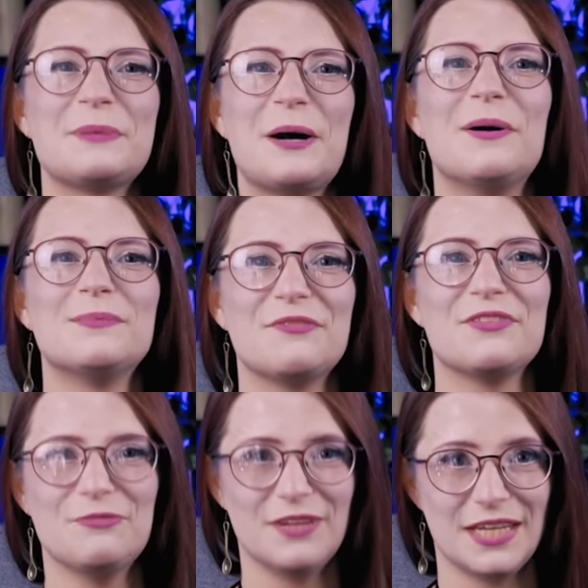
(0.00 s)
poem of
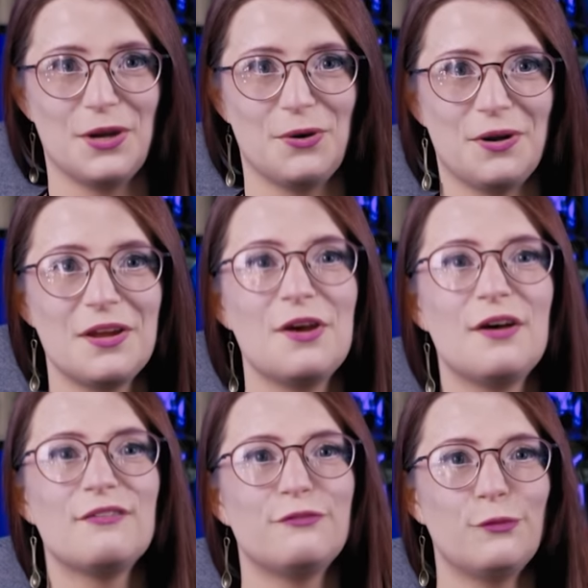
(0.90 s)
the video.
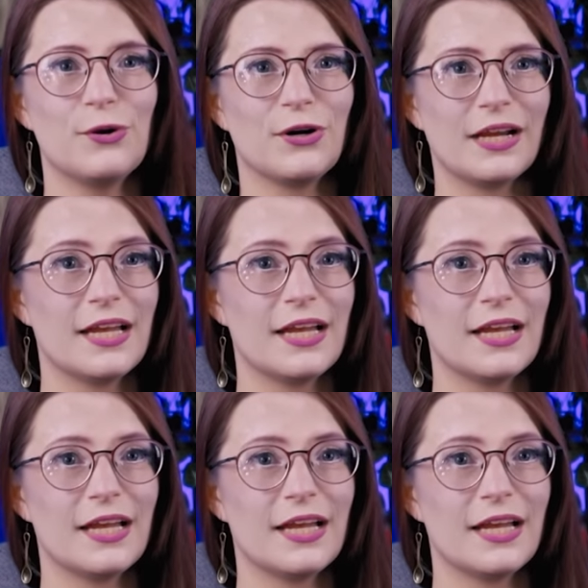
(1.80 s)
For